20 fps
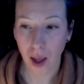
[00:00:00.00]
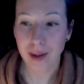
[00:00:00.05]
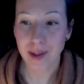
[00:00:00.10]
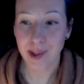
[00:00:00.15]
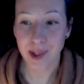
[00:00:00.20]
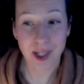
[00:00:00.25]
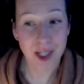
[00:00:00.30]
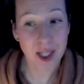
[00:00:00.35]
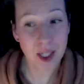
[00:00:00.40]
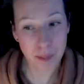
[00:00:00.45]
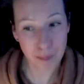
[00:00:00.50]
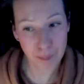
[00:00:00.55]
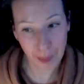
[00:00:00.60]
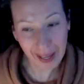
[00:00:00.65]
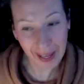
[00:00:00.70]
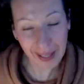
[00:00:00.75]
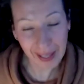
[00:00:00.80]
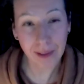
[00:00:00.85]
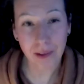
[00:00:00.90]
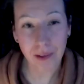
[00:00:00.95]
I
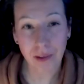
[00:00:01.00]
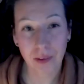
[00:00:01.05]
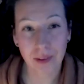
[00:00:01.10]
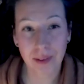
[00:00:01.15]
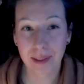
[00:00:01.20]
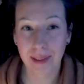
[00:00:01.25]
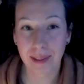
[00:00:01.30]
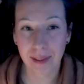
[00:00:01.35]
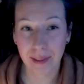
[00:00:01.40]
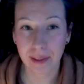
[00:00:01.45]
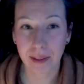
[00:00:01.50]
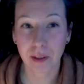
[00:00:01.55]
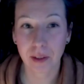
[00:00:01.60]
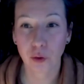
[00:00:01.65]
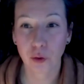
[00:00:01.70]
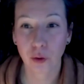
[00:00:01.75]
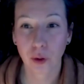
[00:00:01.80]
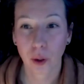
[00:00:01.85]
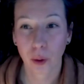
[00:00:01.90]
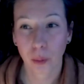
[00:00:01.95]
suspect
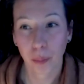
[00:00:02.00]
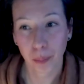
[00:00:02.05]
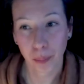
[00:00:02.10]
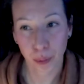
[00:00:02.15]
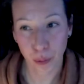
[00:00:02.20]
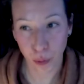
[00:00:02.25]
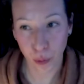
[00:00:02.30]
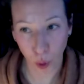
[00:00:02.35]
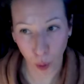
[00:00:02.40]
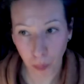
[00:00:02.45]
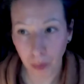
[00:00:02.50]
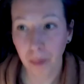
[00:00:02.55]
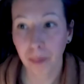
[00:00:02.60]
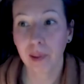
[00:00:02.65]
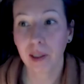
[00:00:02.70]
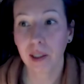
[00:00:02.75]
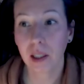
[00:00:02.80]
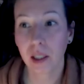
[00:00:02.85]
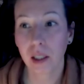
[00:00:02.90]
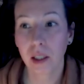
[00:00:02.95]
that
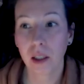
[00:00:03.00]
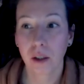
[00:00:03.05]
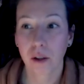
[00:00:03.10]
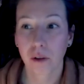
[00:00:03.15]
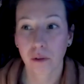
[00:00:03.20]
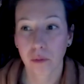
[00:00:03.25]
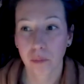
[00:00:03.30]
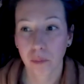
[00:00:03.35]
probably